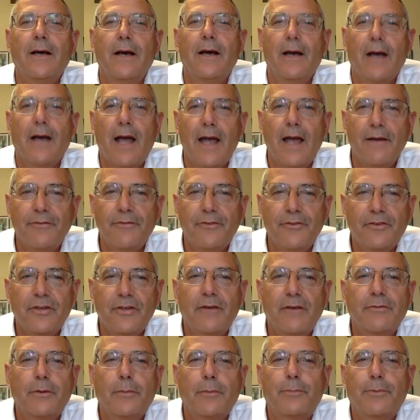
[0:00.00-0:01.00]
I have
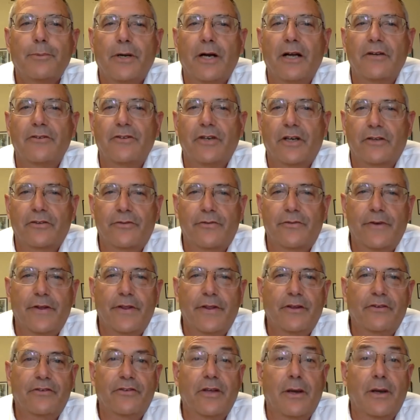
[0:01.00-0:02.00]
several projects for
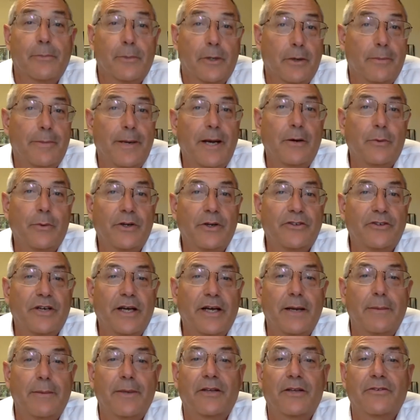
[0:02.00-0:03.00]
this summer about which
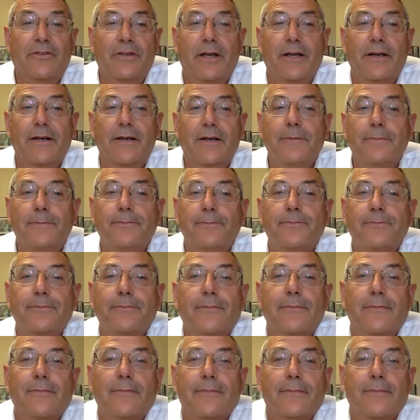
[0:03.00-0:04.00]
I am excited.
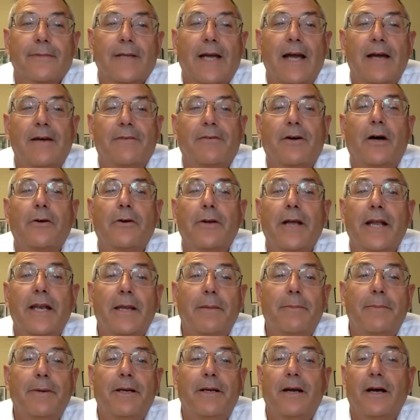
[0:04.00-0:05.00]
I have
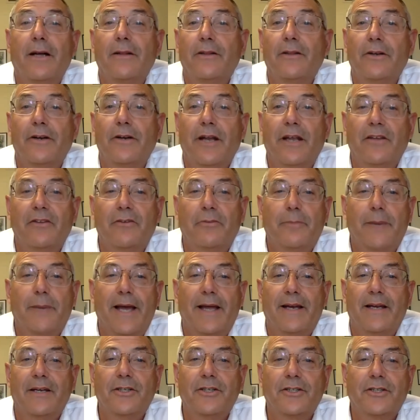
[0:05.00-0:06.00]
already begun learning
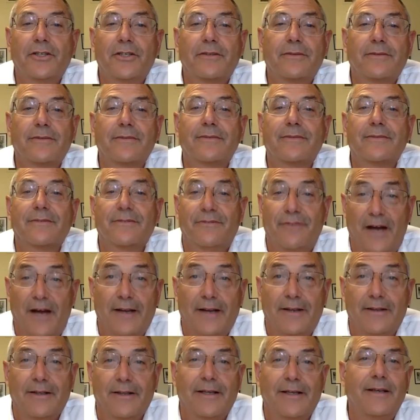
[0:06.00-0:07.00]
Spanish,
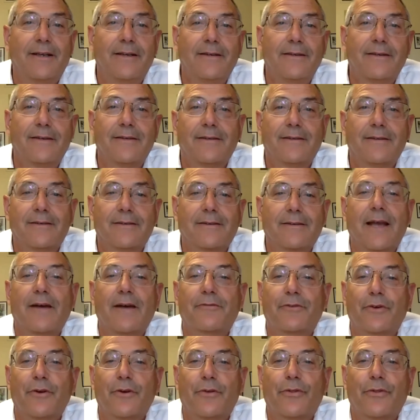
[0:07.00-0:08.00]
finally,
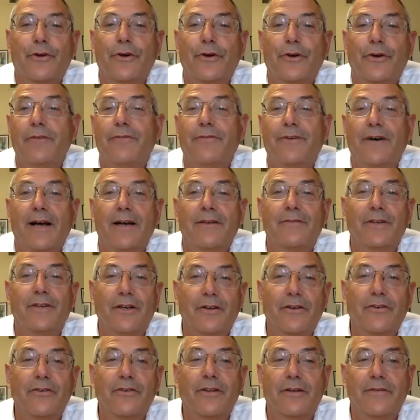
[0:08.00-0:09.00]
after 35
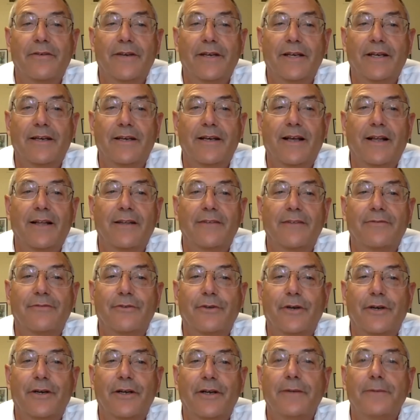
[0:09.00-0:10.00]
years living in
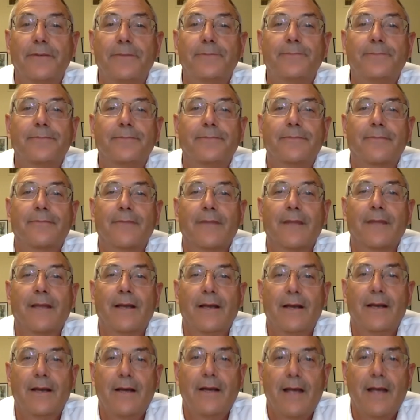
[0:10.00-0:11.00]
California.
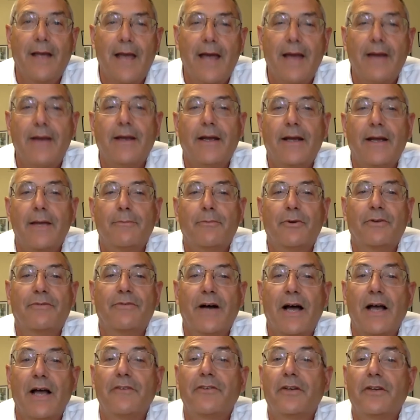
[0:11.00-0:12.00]
And I am
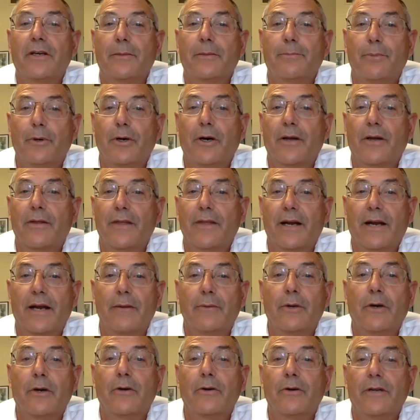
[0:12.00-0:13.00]
revising a book that I
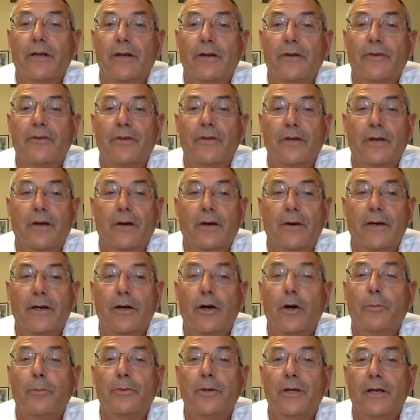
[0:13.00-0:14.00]
wrote years ago and
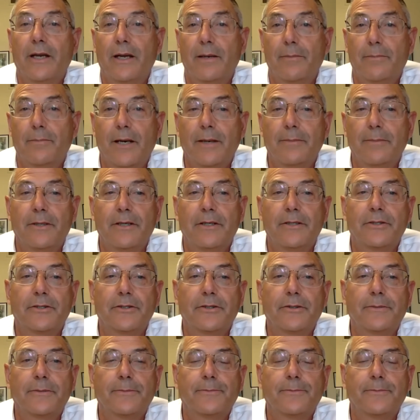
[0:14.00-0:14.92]
hope to get published.